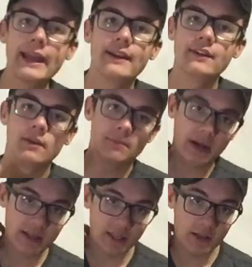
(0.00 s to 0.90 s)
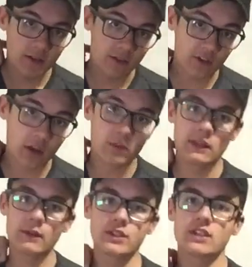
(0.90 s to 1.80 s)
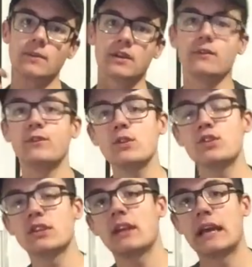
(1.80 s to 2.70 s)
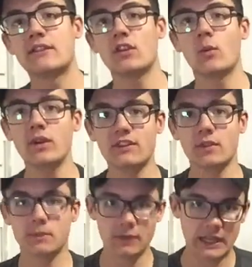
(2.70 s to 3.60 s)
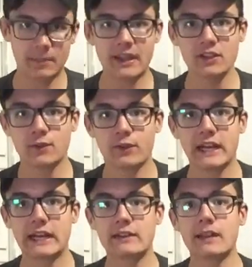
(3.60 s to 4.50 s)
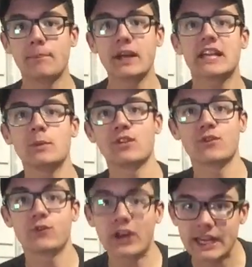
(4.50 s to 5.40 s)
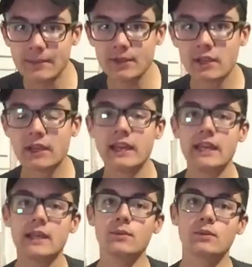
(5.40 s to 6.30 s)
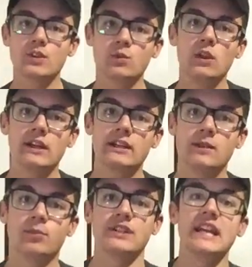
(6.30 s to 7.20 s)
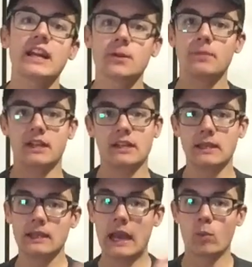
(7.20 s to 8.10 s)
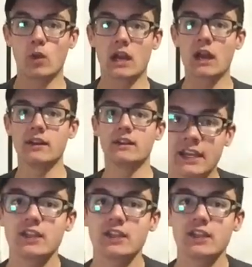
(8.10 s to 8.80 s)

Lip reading: And Bucky, so there was some confusion, and so once Black Panther figured out that Bucky was framed, he was willing to protect Bucky at Wakanda.